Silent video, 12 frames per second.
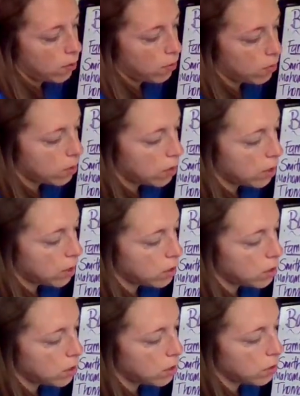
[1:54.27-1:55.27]
1,
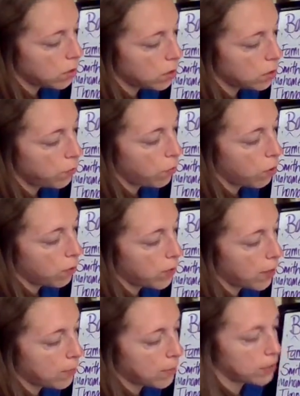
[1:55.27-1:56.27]
2, there's 4
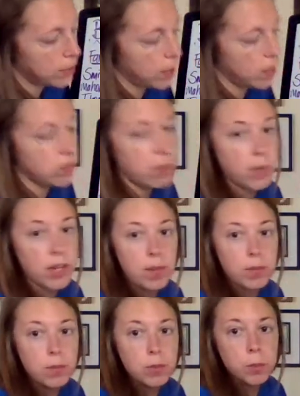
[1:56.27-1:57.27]
families here, so I'm going to
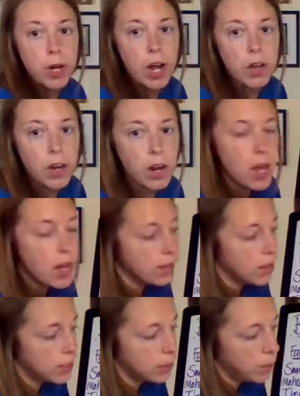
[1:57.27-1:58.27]
keep them spread out here.
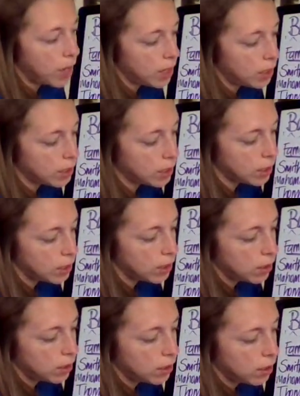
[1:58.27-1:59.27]
The Smiths,
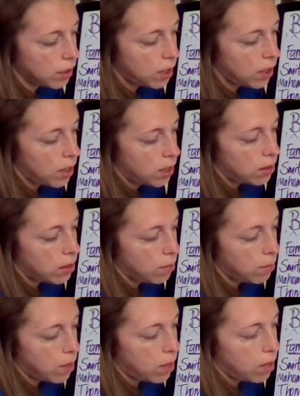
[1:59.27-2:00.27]
the
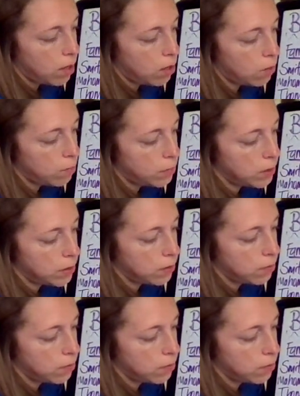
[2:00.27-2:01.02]
Mahomes,